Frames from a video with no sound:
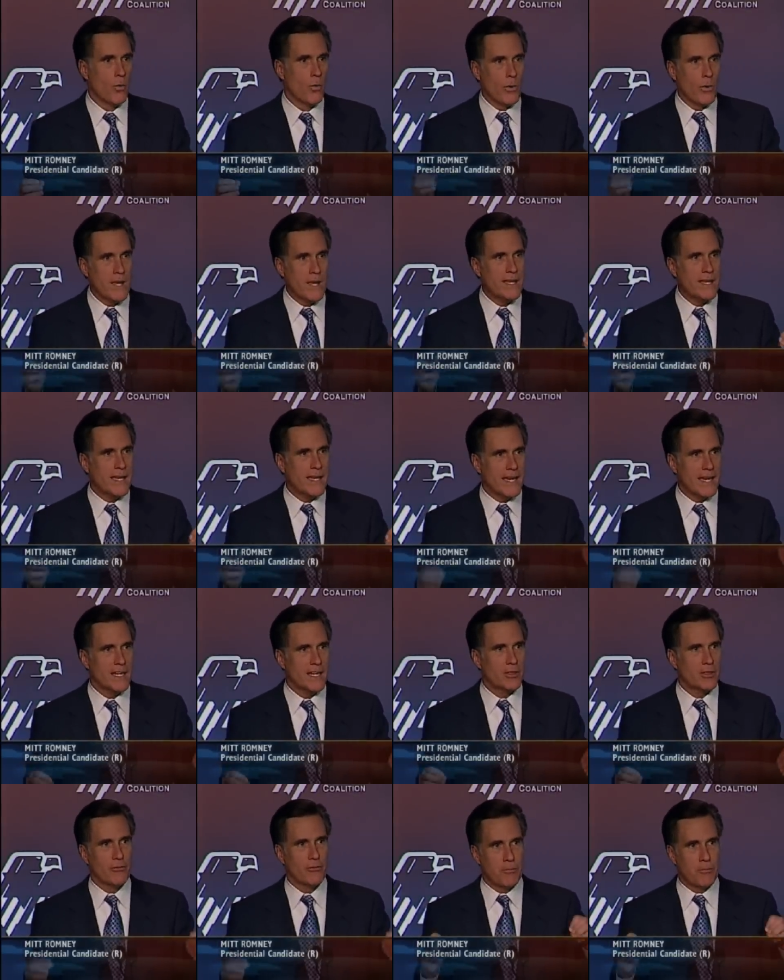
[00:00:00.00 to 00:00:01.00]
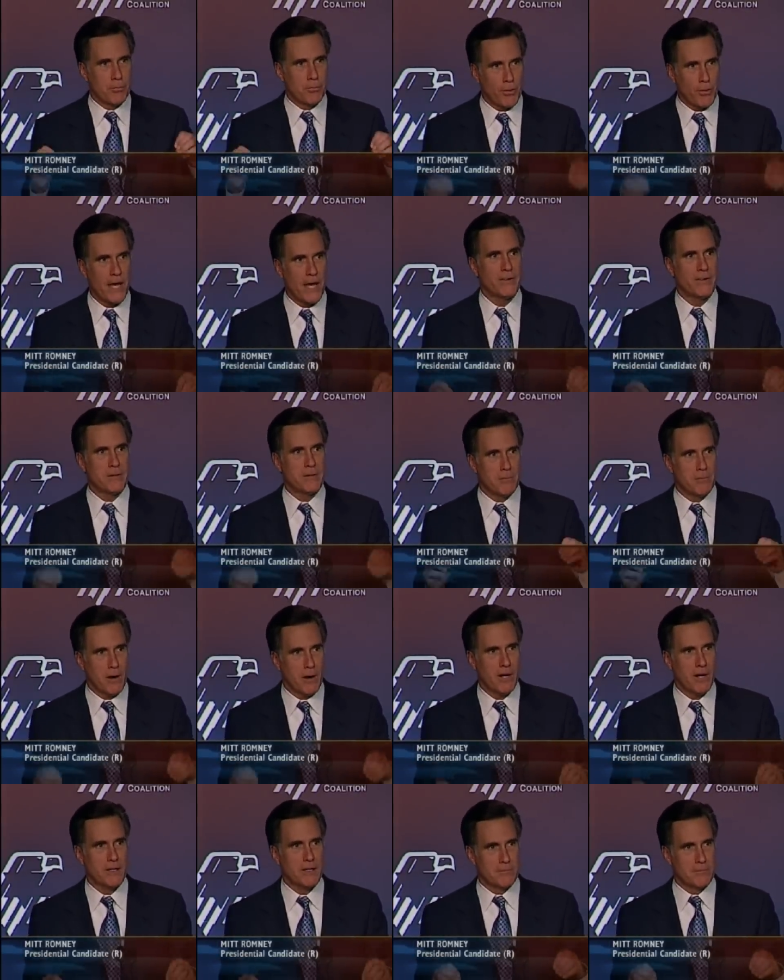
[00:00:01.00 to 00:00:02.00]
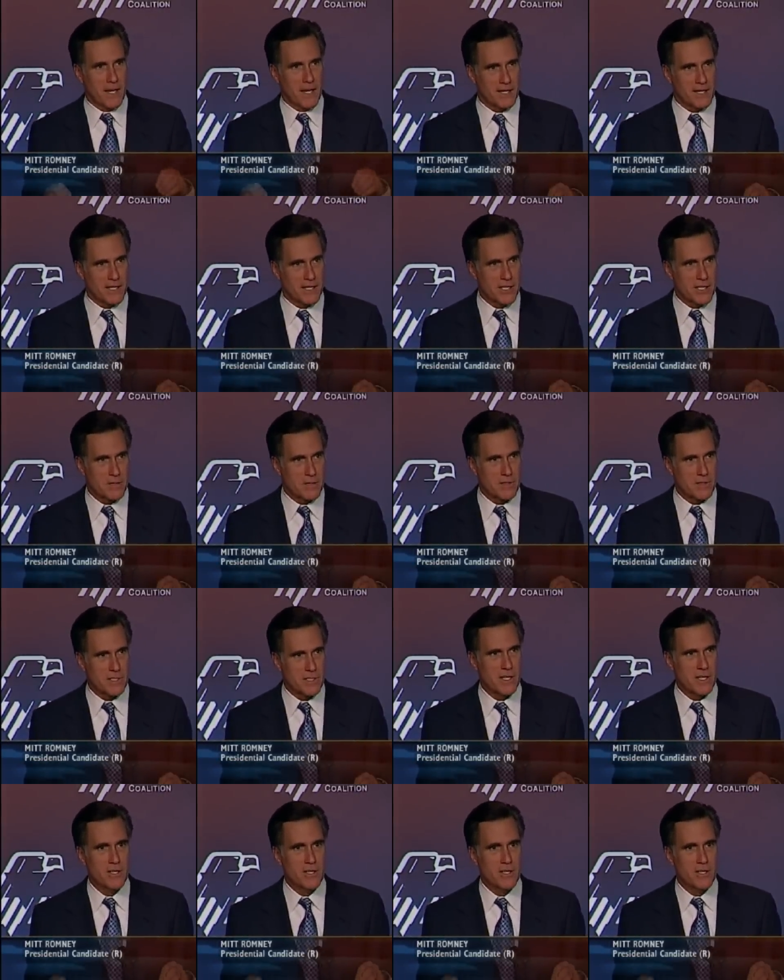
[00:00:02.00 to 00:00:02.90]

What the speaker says: We can, through private market mechanisms,